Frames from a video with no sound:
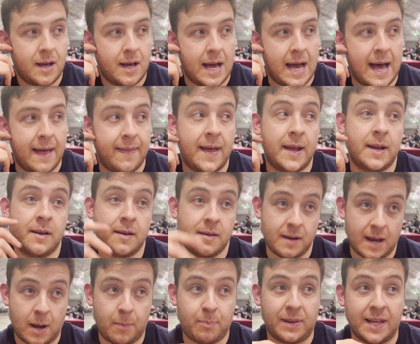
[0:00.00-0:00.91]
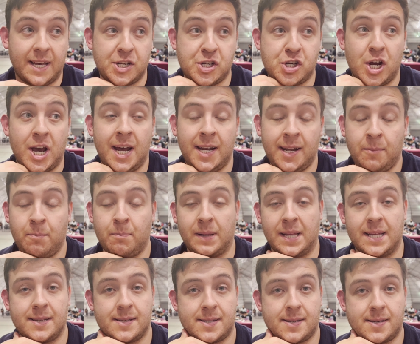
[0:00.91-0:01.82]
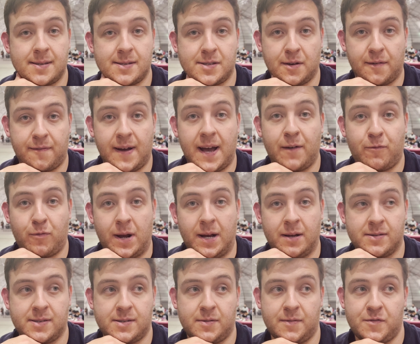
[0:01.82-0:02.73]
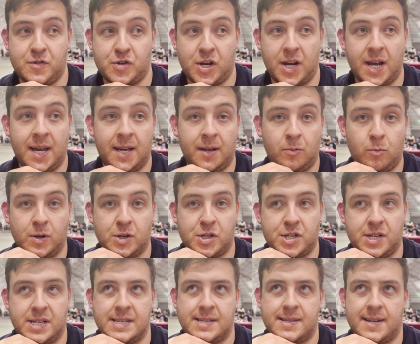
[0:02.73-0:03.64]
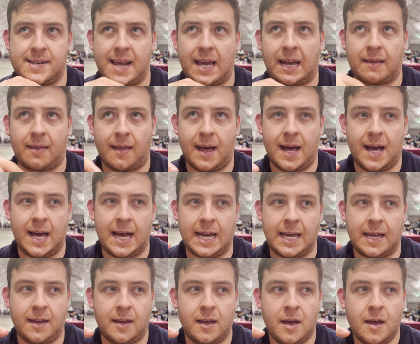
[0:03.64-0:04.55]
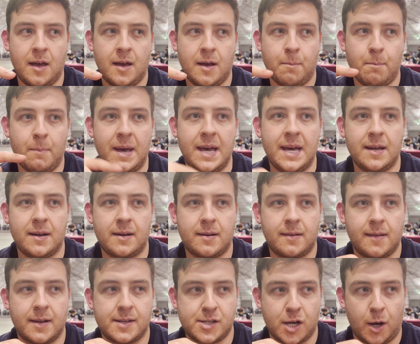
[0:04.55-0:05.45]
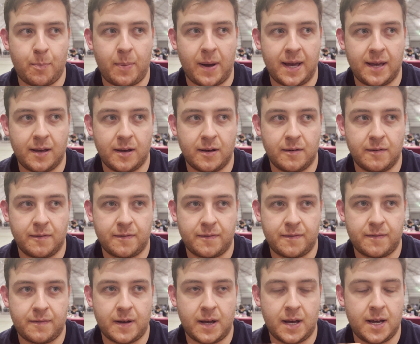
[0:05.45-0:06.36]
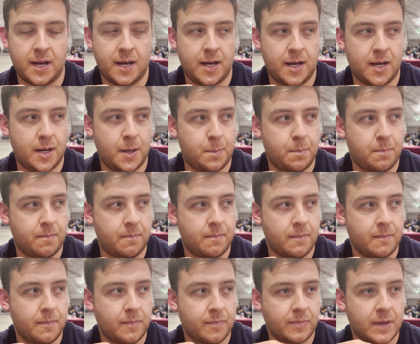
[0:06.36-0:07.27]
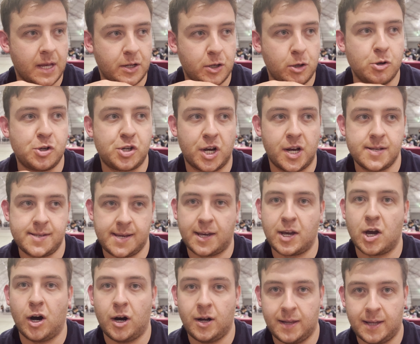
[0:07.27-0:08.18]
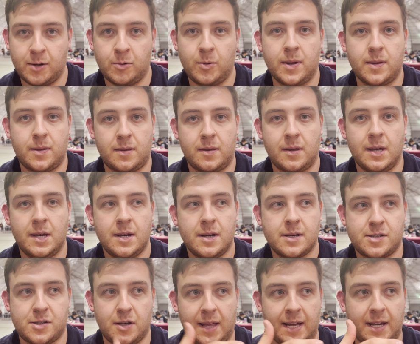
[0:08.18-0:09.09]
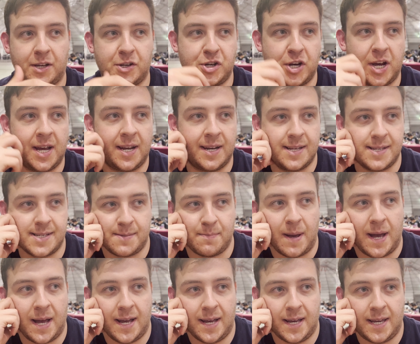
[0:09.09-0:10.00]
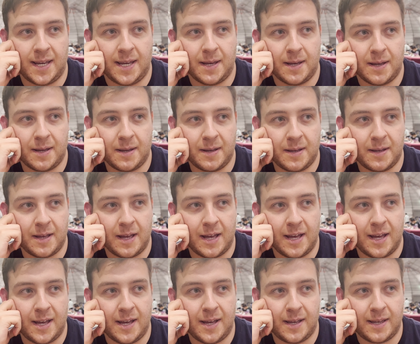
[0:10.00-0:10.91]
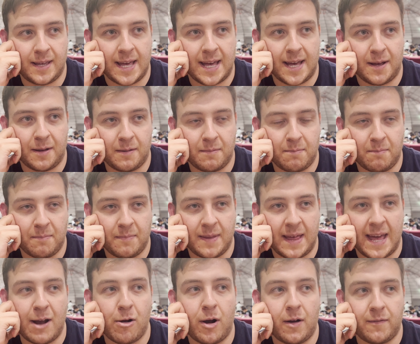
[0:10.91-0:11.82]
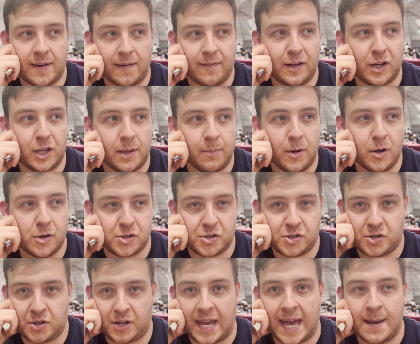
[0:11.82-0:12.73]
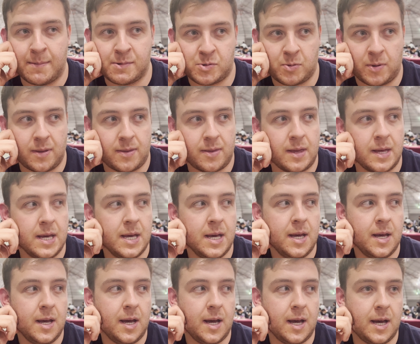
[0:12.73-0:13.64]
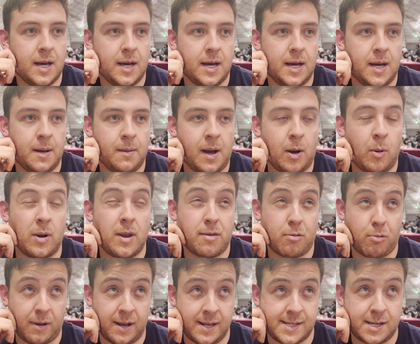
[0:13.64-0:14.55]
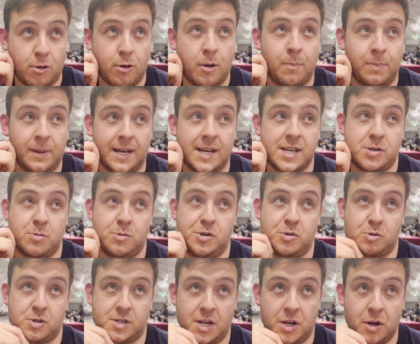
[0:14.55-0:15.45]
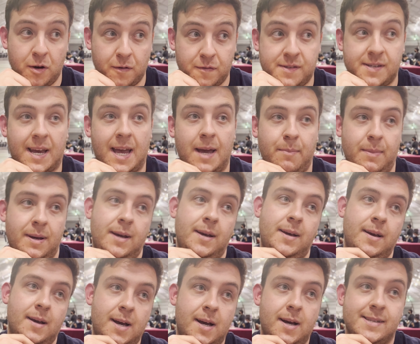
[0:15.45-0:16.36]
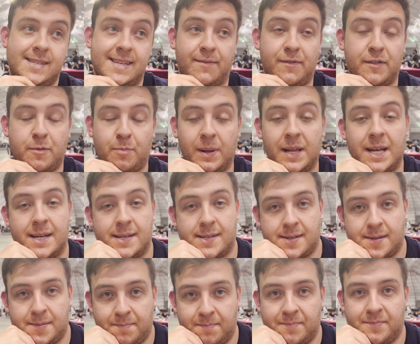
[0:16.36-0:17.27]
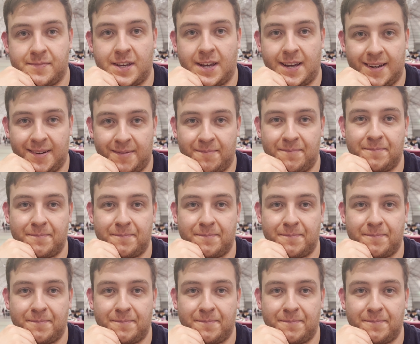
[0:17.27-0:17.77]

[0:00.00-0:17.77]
and then I played Chane in Blitz, so five rounds of Chane, which is the deck that I made the top eight of uh, New Jersey calling with. So like Chane is my uh, yeah the hero I've definitely got the most games with. Uh, I went three and in Blitz, which was enough to get me uh, seventh place. Yeah.